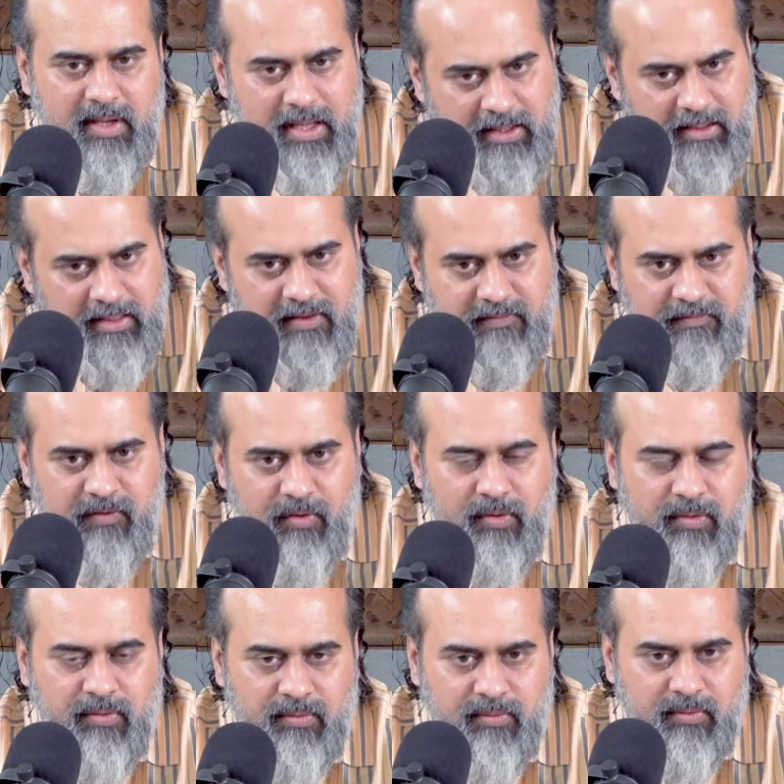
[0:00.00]
in the
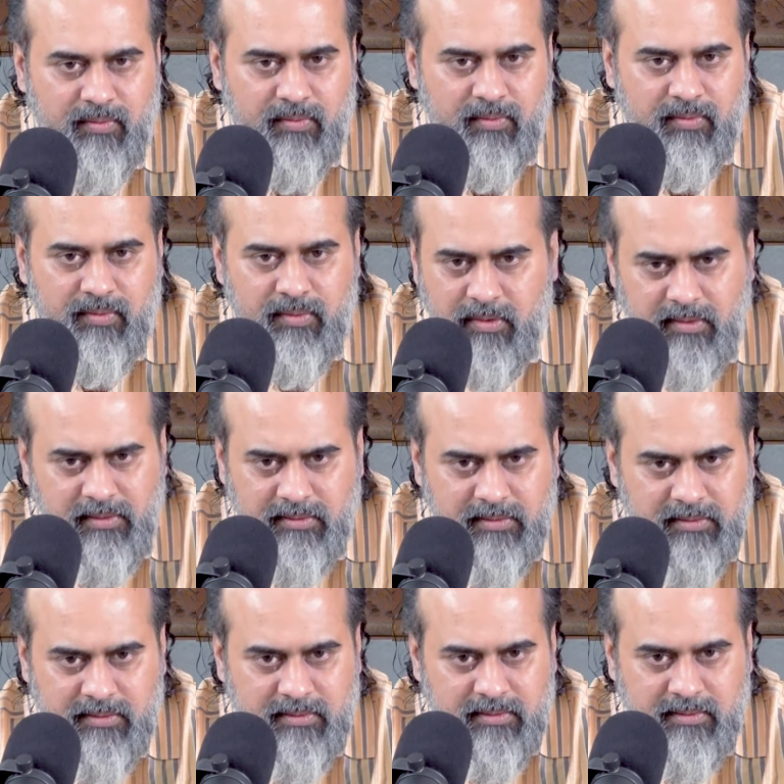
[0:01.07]
flow. No?
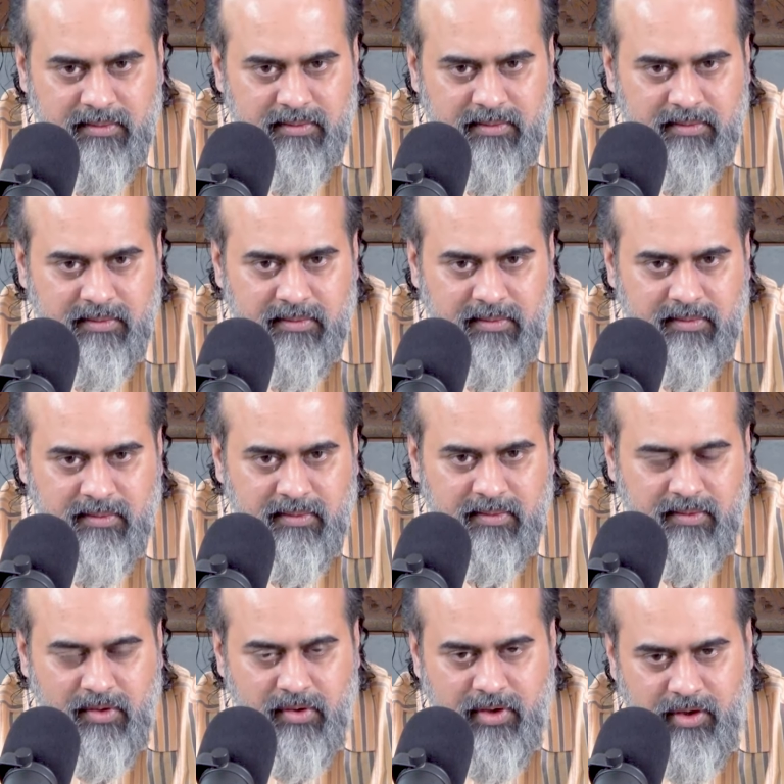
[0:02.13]

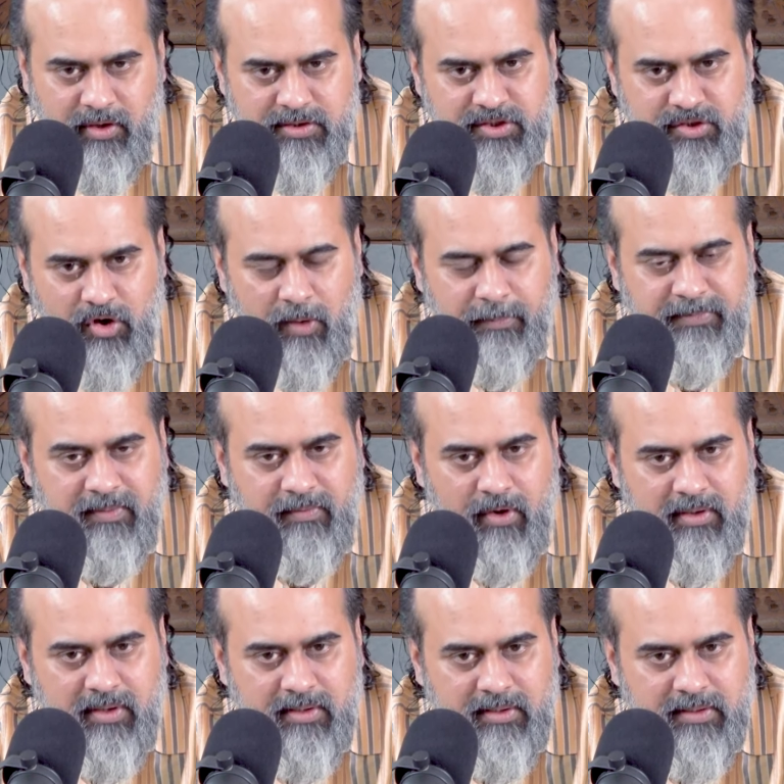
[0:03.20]
You cannot stop the
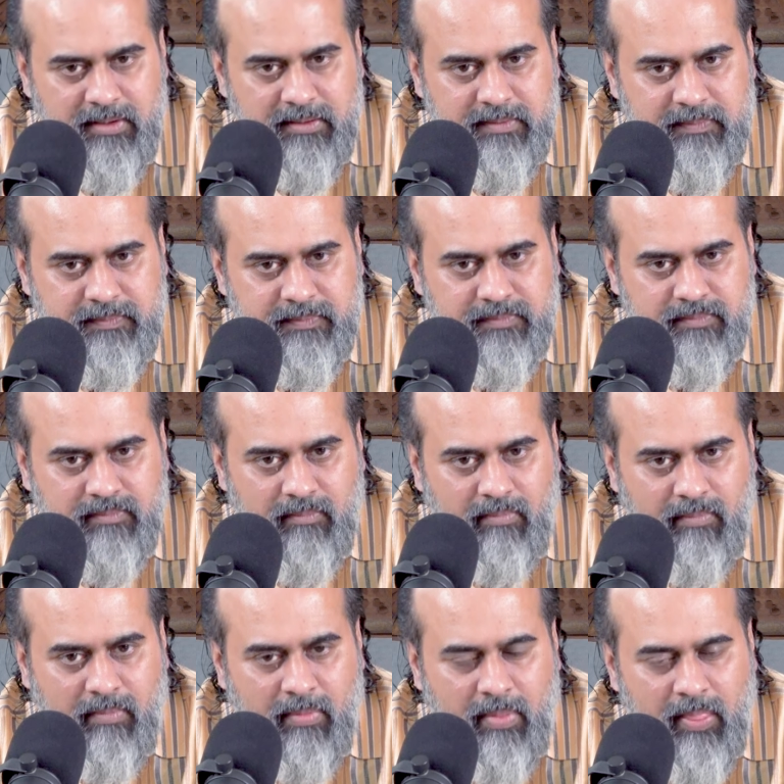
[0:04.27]
water
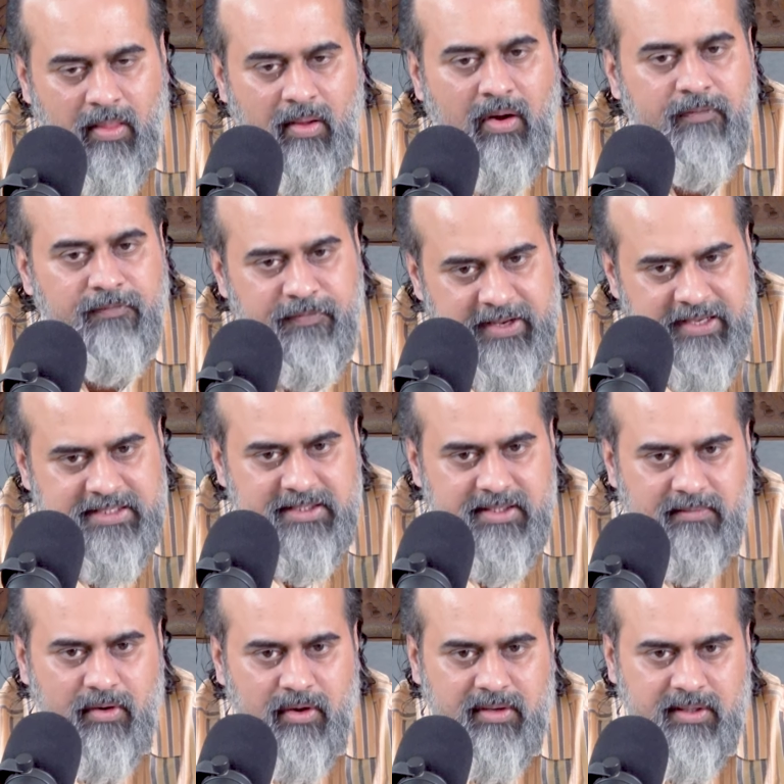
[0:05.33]
or freeze
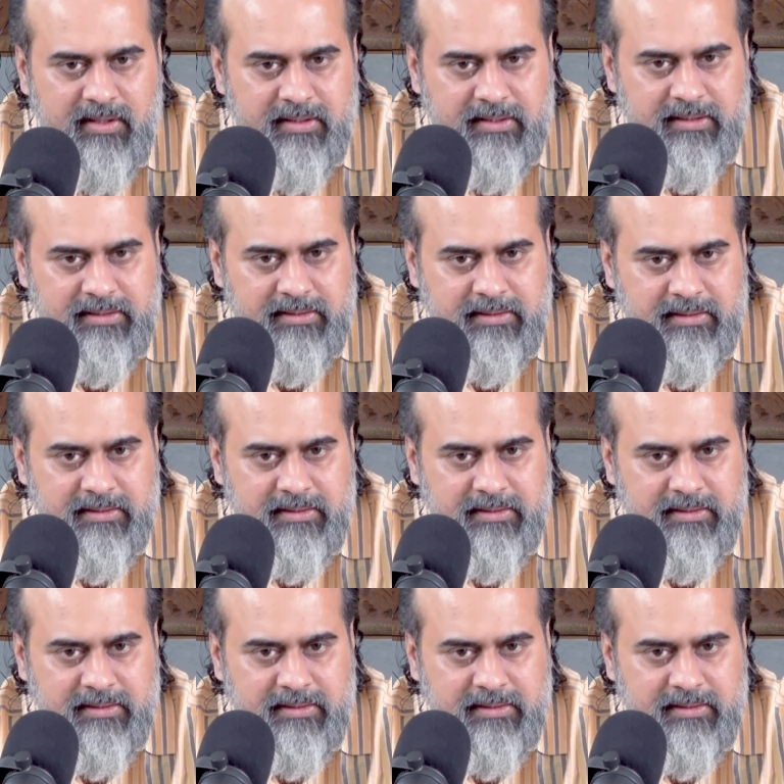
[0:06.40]
the water